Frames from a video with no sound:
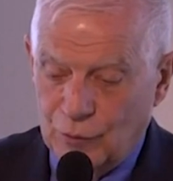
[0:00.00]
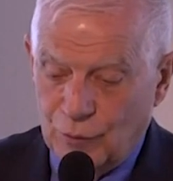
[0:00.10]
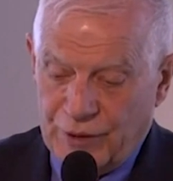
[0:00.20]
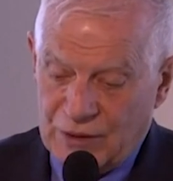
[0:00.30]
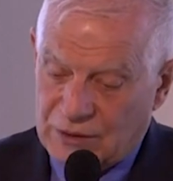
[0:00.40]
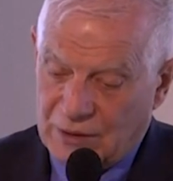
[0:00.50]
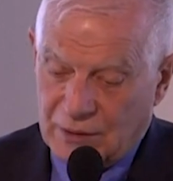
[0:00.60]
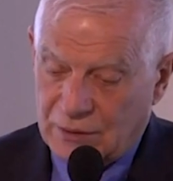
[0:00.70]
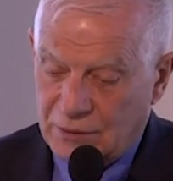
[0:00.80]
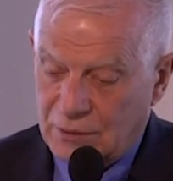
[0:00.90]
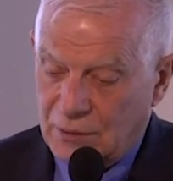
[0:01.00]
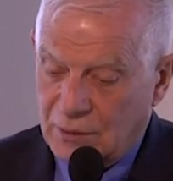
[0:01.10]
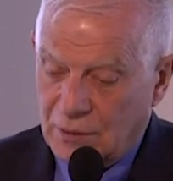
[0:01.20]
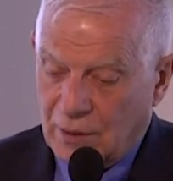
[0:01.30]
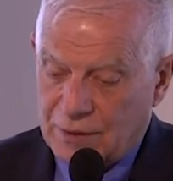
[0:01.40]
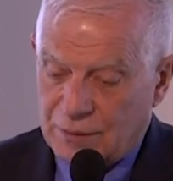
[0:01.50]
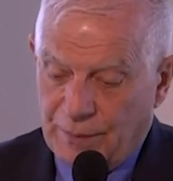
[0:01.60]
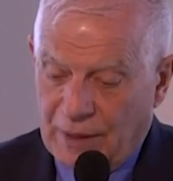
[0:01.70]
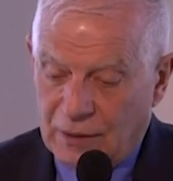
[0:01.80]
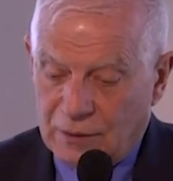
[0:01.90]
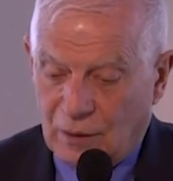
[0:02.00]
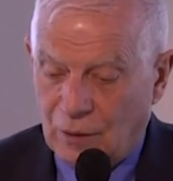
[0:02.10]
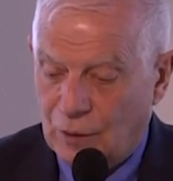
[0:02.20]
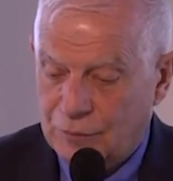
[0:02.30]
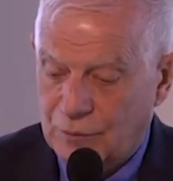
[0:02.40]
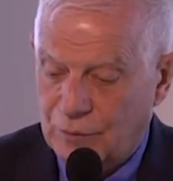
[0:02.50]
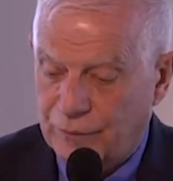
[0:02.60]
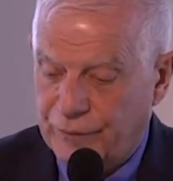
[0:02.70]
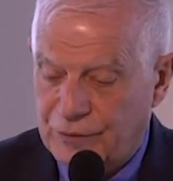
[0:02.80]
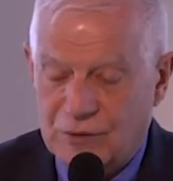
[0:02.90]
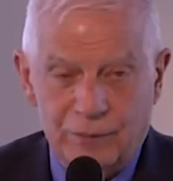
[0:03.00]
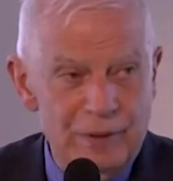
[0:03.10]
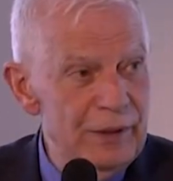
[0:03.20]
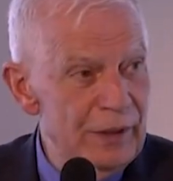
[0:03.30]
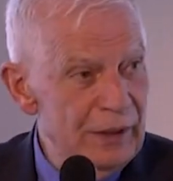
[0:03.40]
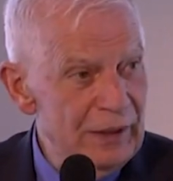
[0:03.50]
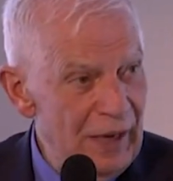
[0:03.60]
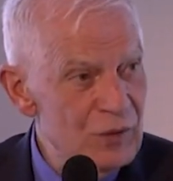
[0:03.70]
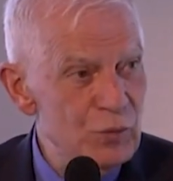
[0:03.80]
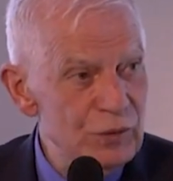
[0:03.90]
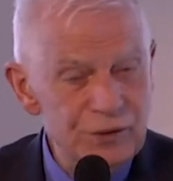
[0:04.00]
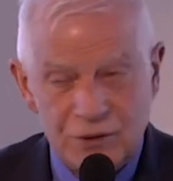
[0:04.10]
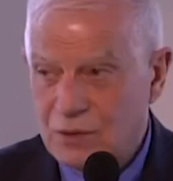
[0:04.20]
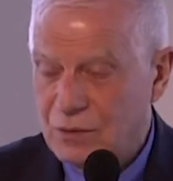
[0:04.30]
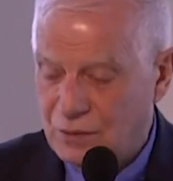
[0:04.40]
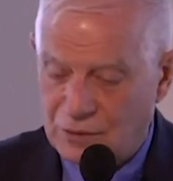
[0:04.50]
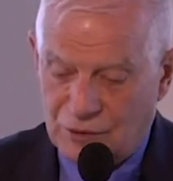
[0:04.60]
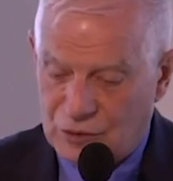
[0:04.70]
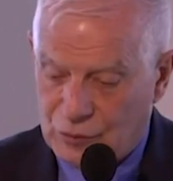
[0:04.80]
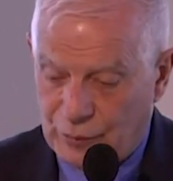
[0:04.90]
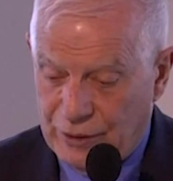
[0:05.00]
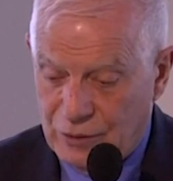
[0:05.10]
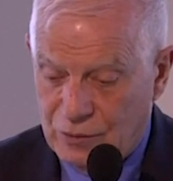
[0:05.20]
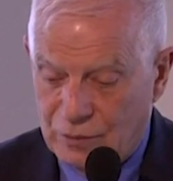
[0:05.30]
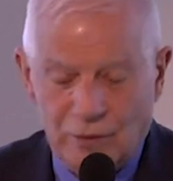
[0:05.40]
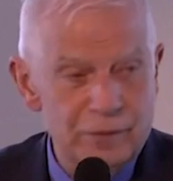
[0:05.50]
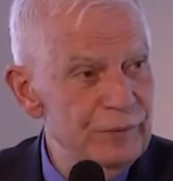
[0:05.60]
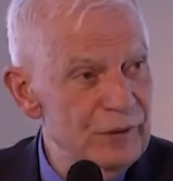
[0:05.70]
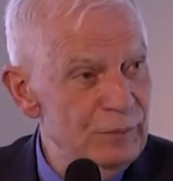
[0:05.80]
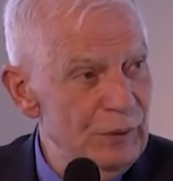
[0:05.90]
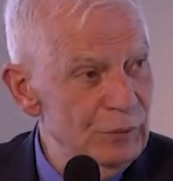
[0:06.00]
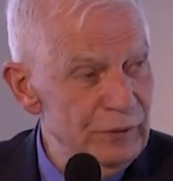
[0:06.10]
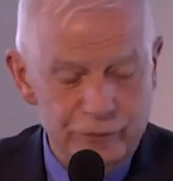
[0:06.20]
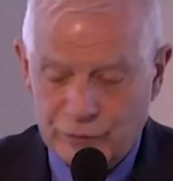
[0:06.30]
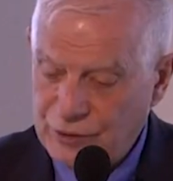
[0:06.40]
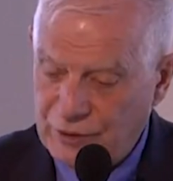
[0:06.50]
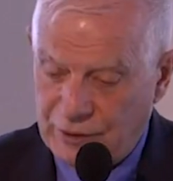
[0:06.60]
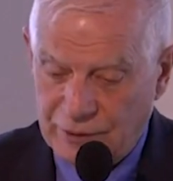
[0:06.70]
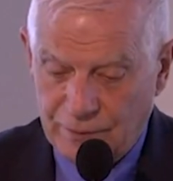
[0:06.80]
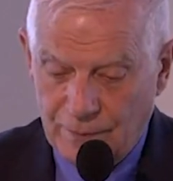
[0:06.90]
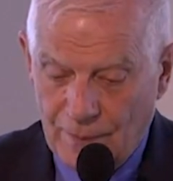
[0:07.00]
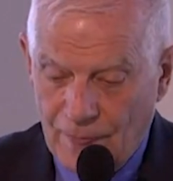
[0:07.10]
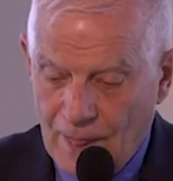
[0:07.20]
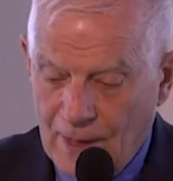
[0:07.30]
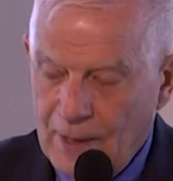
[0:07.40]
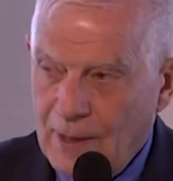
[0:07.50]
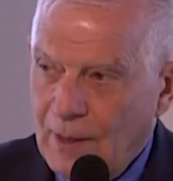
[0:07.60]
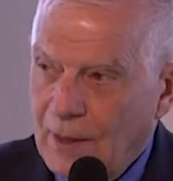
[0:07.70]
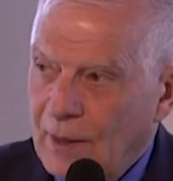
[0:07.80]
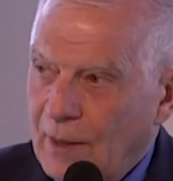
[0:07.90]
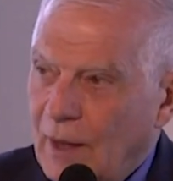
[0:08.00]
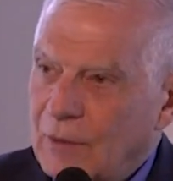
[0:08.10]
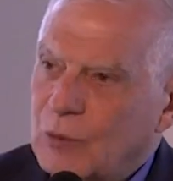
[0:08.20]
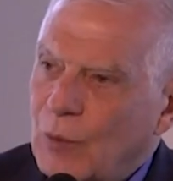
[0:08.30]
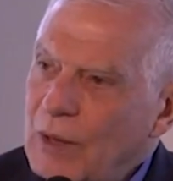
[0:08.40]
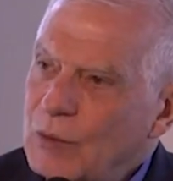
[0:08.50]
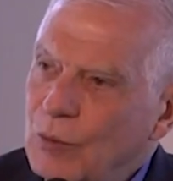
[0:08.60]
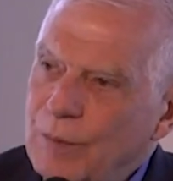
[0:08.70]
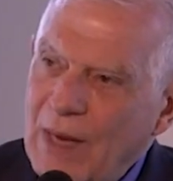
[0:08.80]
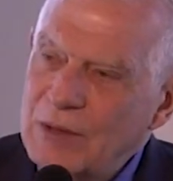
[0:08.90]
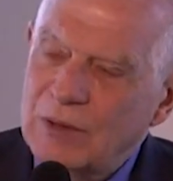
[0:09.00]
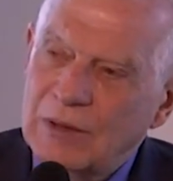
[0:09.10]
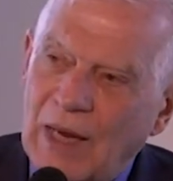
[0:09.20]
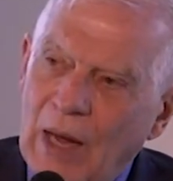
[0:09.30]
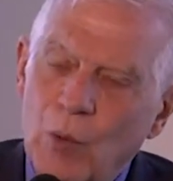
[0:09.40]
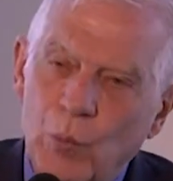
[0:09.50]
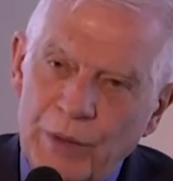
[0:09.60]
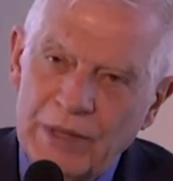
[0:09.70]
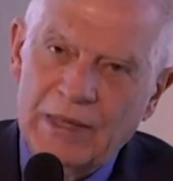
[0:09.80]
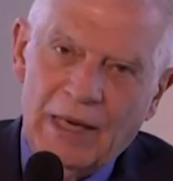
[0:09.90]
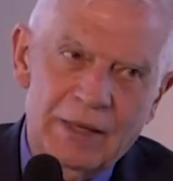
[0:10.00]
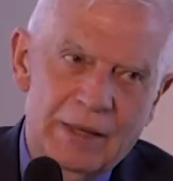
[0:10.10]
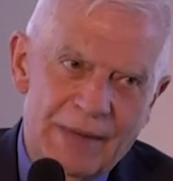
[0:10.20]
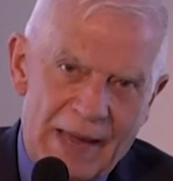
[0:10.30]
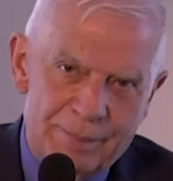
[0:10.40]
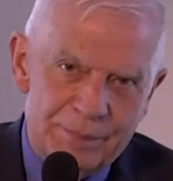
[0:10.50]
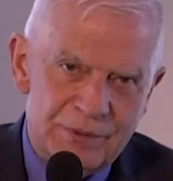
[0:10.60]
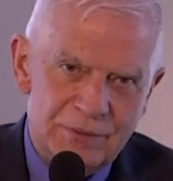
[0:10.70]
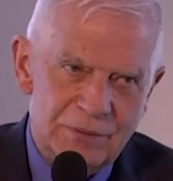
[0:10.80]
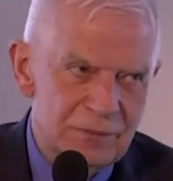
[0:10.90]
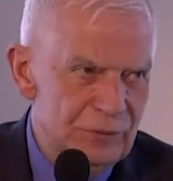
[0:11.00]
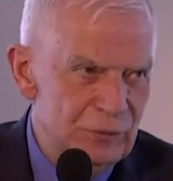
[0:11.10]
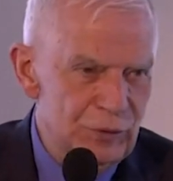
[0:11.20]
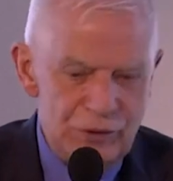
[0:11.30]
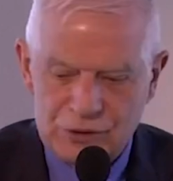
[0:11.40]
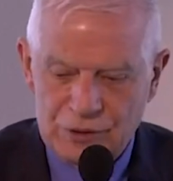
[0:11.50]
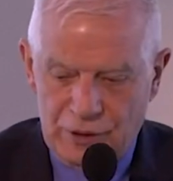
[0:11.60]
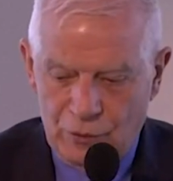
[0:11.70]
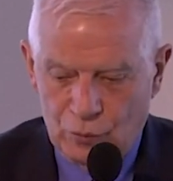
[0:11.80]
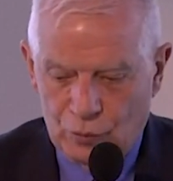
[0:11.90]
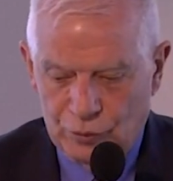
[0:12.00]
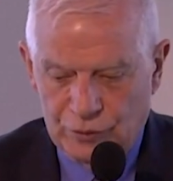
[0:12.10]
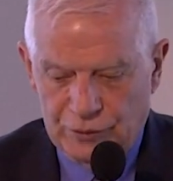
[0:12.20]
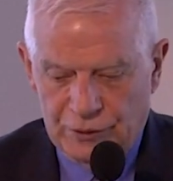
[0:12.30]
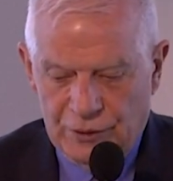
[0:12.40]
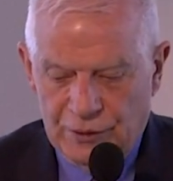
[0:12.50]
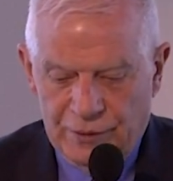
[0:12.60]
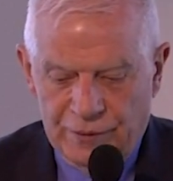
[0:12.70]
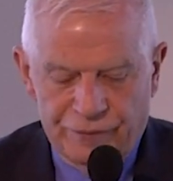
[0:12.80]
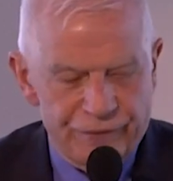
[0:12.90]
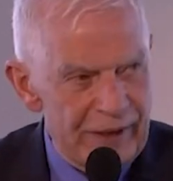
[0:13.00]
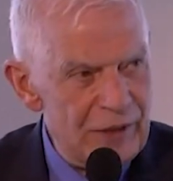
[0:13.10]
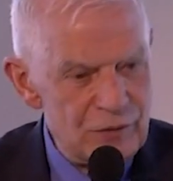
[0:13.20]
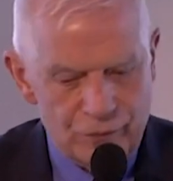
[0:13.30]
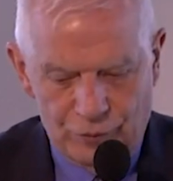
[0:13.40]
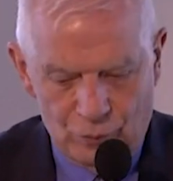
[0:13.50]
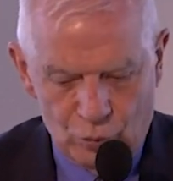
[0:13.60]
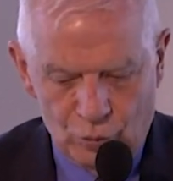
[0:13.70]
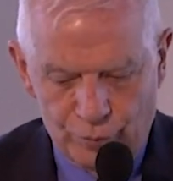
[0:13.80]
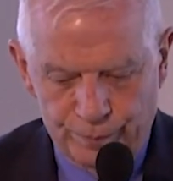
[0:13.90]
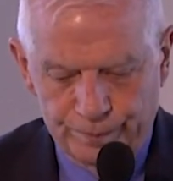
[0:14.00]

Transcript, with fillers: in Odessa has made a lot of uh, civilian casualties in the streets of this beautiful city. And try to imagine how we can adapt to this new phase of the war.